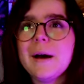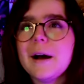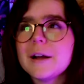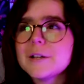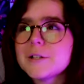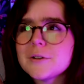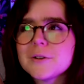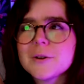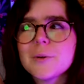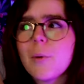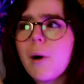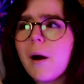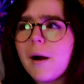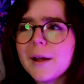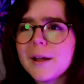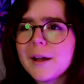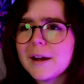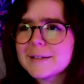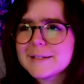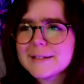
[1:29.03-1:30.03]
I don't know
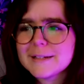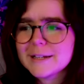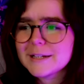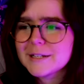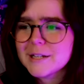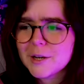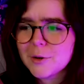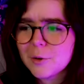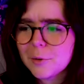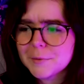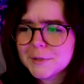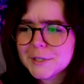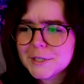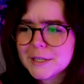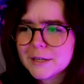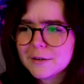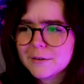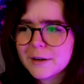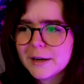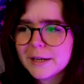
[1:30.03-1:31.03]
why I didn't continue on with the
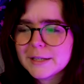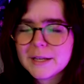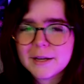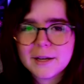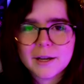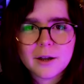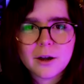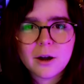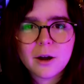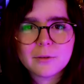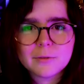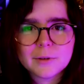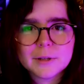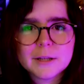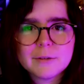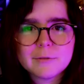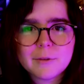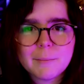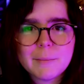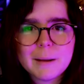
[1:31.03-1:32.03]
series, and I can't
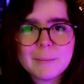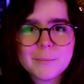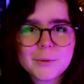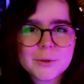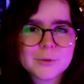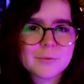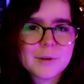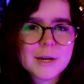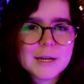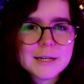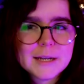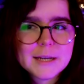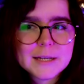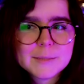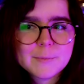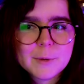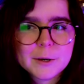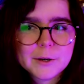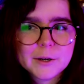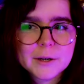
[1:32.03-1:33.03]
really remember the reading
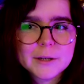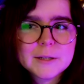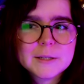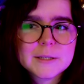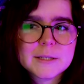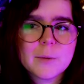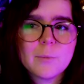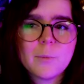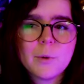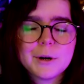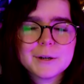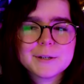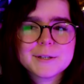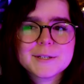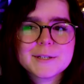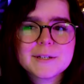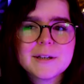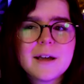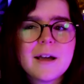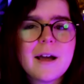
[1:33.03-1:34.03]
experience. And
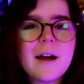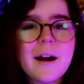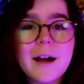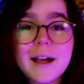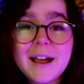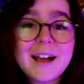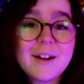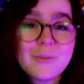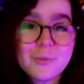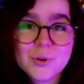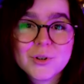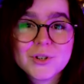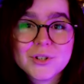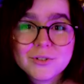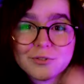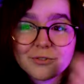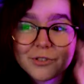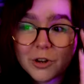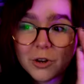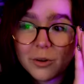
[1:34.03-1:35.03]
whilst I have watched
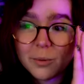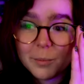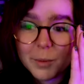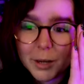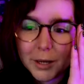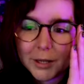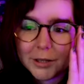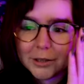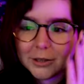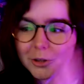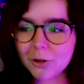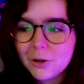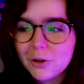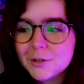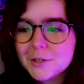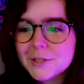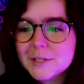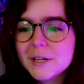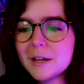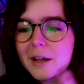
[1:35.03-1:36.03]
the film a
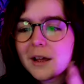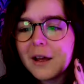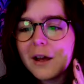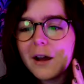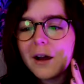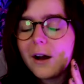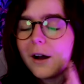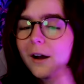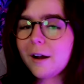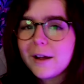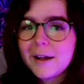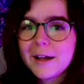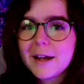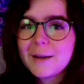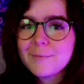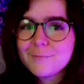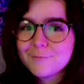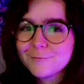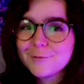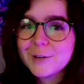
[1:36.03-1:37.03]
lot, I
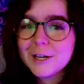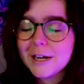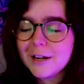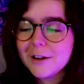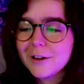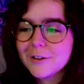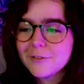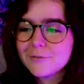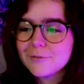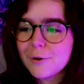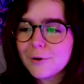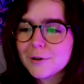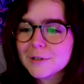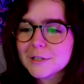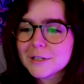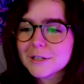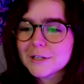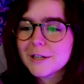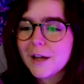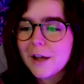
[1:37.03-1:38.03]
am really looking forward
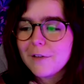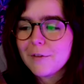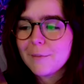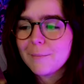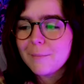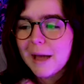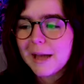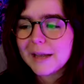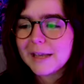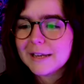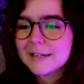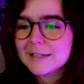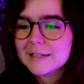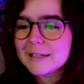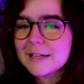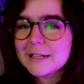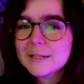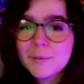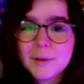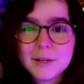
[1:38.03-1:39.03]
to diving back into
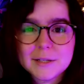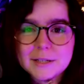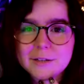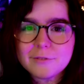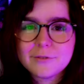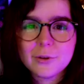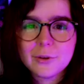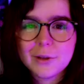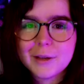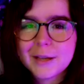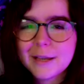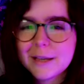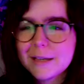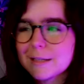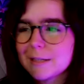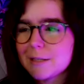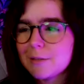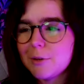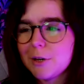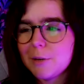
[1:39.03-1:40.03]
this because I feel like it
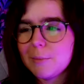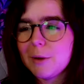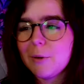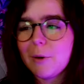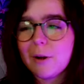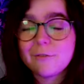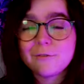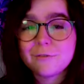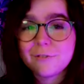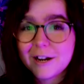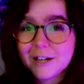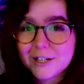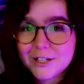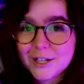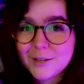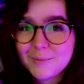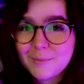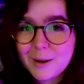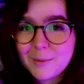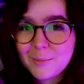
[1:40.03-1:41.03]
is still going to be quite fresh
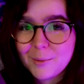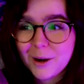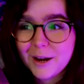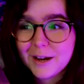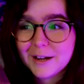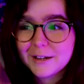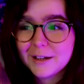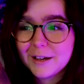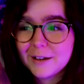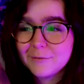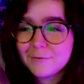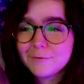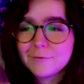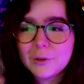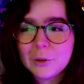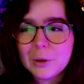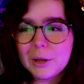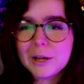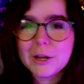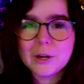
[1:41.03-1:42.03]
in my brain and
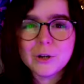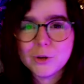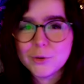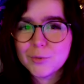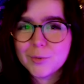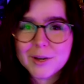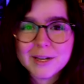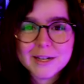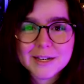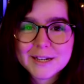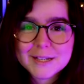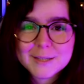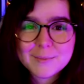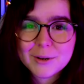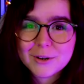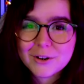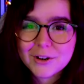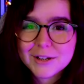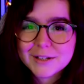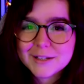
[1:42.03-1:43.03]
feel like a new reading
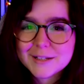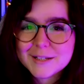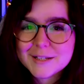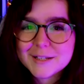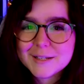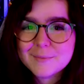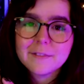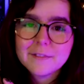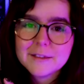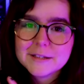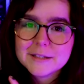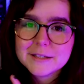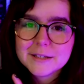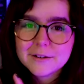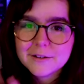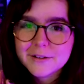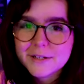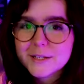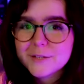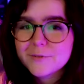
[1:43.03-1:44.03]
experience. This
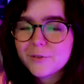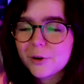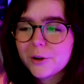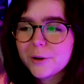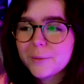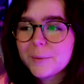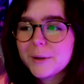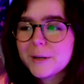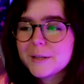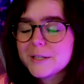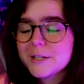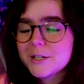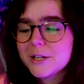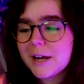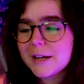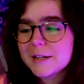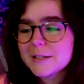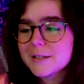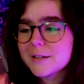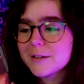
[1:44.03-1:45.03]
series is following Percy
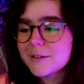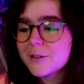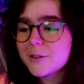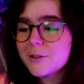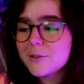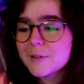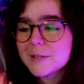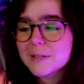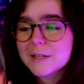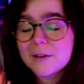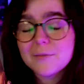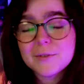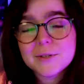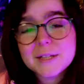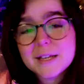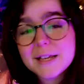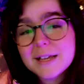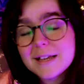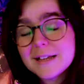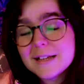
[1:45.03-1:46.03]
Jackson, who discovers
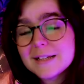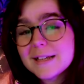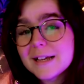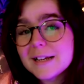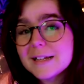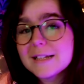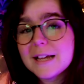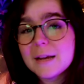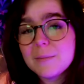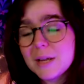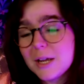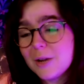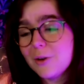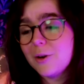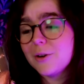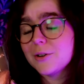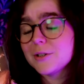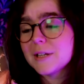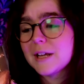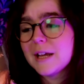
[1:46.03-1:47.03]
that he is a
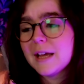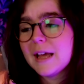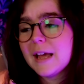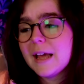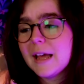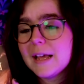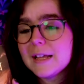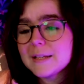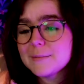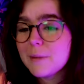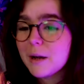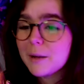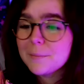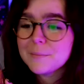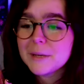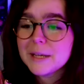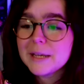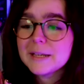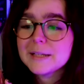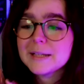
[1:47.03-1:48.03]
demigod. His
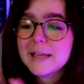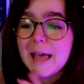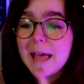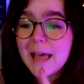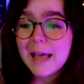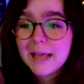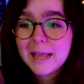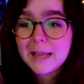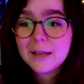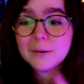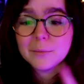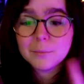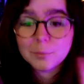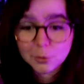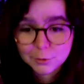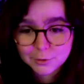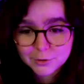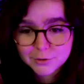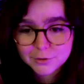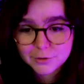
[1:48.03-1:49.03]
mum is
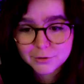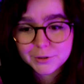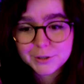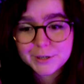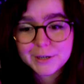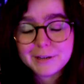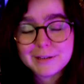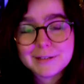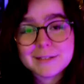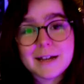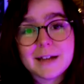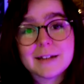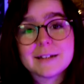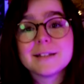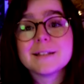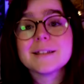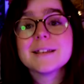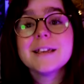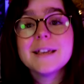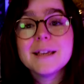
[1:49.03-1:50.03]
amortal and his dad
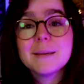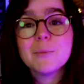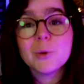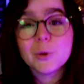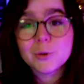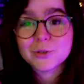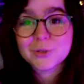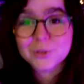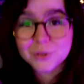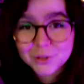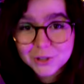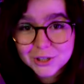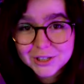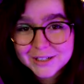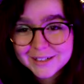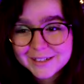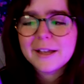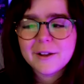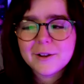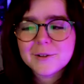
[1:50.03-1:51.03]
is immortal.
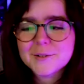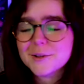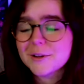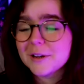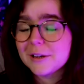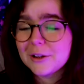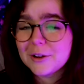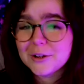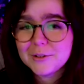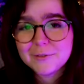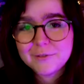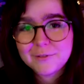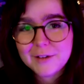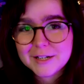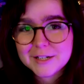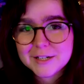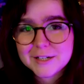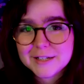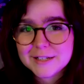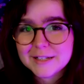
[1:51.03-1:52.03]
He goes on a load of
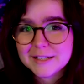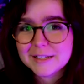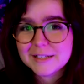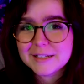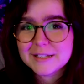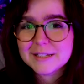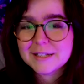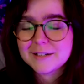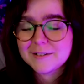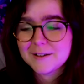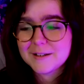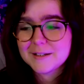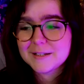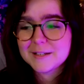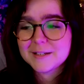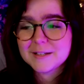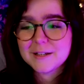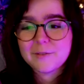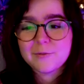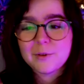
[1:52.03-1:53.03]
adventures in this series,
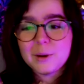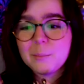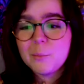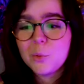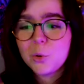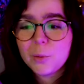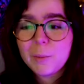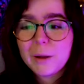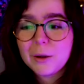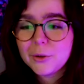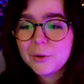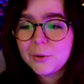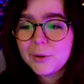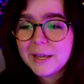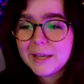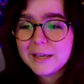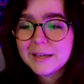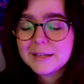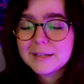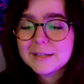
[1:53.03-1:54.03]
discovering more about who
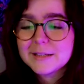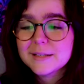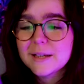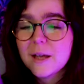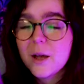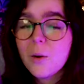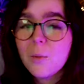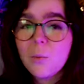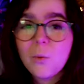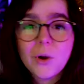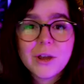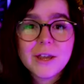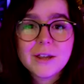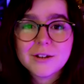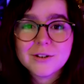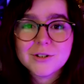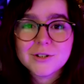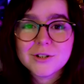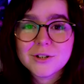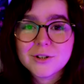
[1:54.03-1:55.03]
he is, what he
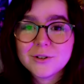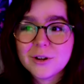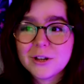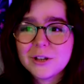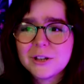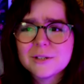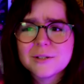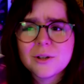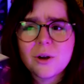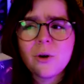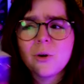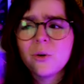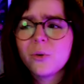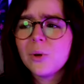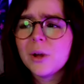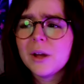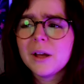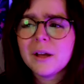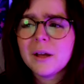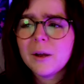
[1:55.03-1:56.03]
can do, and this
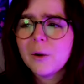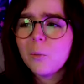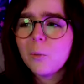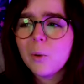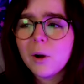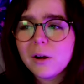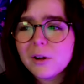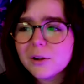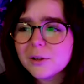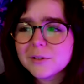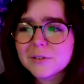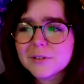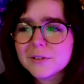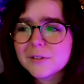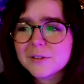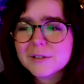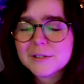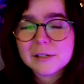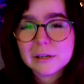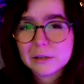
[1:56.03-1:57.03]
whole world
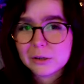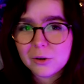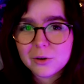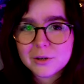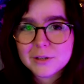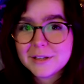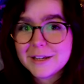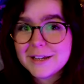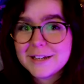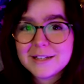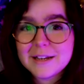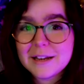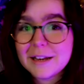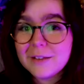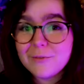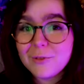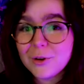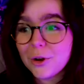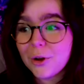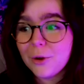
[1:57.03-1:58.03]
that's unlocked that he
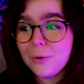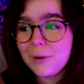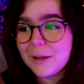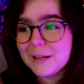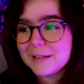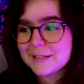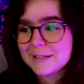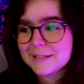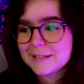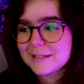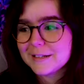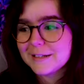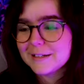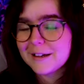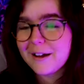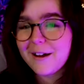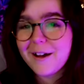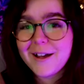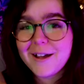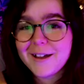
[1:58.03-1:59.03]
didn't even know
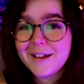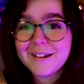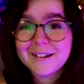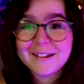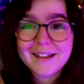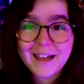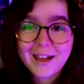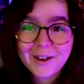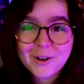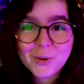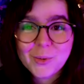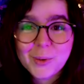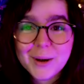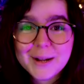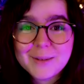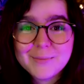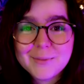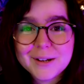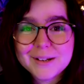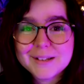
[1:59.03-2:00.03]
existed. I cannot
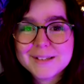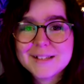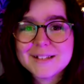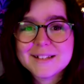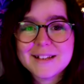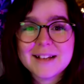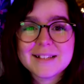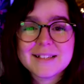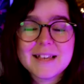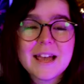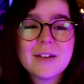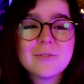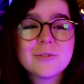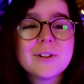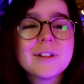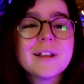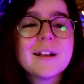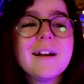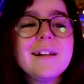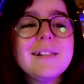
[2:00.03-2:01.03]
wait because this has
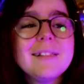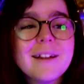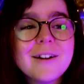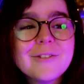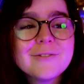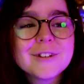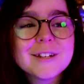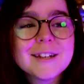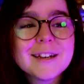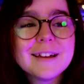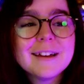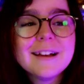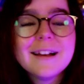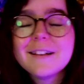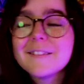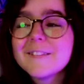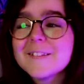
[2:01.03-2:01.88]
everything I love in it.